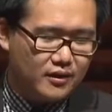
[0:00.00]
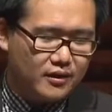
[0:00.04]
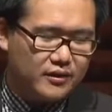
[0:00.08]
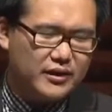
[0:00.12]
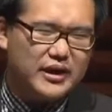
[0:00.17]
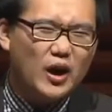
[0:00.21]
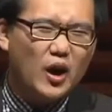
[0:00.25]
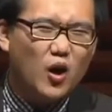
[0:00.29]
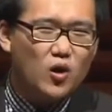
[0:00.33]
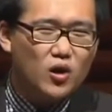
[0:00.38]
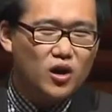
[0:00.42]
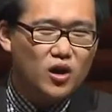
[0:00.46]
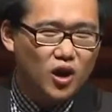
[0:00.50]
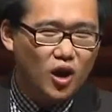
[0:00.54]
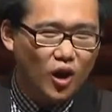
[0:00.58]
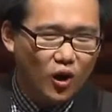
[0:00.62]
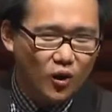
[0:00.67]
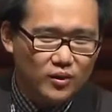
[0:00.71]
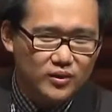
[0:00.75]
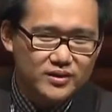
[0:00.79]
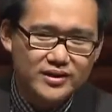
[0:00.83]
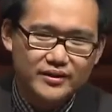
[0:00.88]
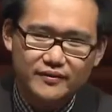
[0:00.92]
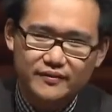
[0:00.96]
They all
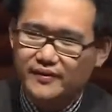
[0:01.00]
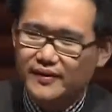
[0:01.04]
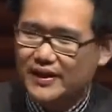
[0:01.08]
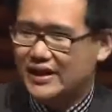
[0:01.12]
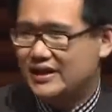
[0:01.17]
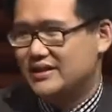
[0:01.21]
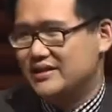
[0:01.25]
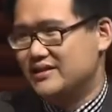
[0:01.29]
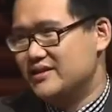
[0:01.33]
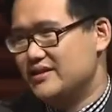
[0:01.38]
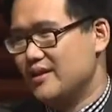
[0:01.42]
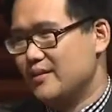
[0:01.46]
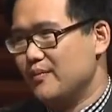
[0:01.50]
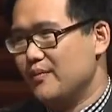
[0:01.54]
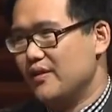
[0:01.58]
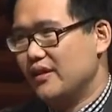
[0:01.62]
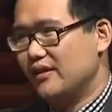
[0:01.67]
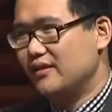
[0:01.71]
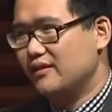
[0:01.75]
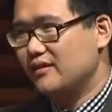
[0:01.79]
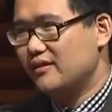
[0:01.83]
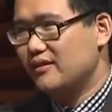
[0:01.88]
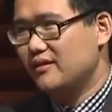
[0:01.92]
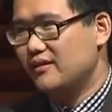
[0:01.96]
cultivated
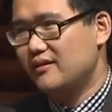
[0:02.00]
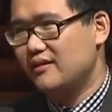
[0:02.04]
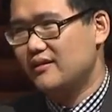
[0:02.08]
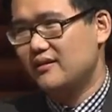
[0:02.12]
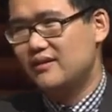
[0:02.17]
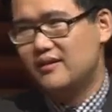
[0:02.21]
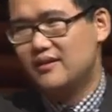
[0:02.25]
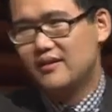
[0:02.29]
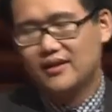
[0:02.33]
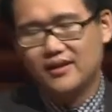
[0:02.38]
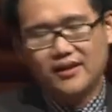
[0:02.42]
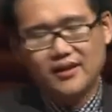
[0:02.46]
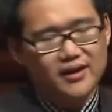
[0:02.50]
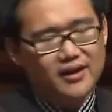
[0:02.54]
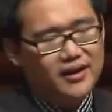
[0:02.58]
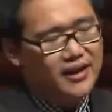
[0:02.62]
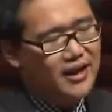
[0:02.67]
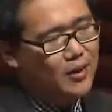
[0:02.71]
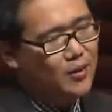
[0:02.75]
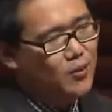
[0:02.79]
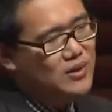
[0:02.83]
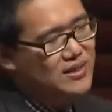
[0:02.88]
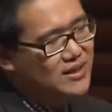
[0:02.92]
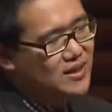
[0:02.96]
something.
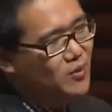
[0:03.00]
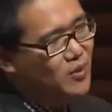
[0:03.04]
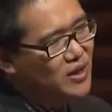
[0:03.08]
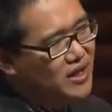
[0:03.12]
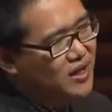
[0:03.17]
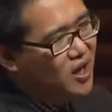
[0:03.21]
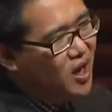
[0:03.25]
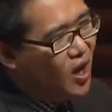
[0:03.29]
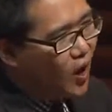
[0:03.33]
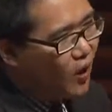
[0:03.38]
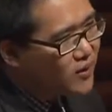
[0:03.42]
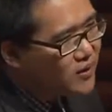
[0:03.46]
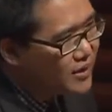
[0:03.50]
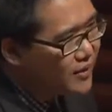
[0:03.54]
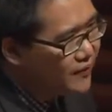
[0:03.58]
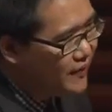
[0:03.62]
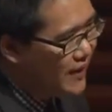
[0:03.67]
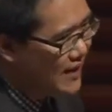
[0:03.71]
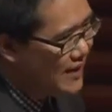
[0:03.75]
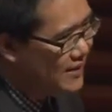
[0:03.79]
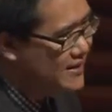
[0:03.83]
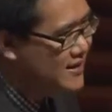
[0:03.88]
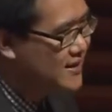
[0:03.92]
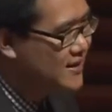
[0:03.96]
And when someone
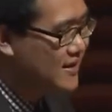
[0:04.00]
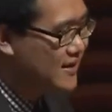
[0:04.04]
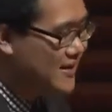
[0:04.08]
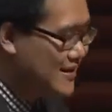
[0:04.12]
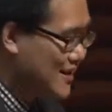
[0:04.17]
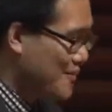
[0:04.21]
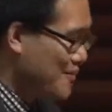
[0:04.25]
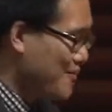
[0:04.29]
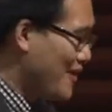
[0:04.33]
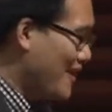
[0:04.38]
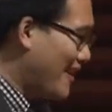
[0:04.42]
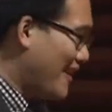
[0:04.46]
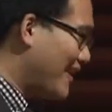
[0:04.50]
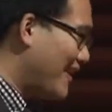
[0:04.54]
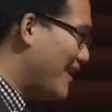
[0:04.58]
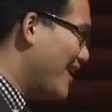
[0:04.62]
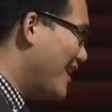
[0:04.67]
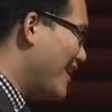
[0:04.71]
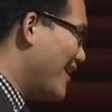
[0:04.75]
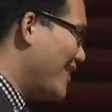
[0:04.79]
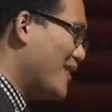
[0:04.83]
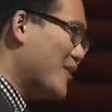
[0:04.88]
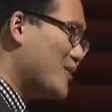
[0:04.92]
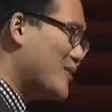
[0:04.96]
cultivates something,
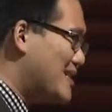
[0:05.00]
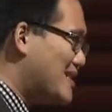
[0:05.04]
their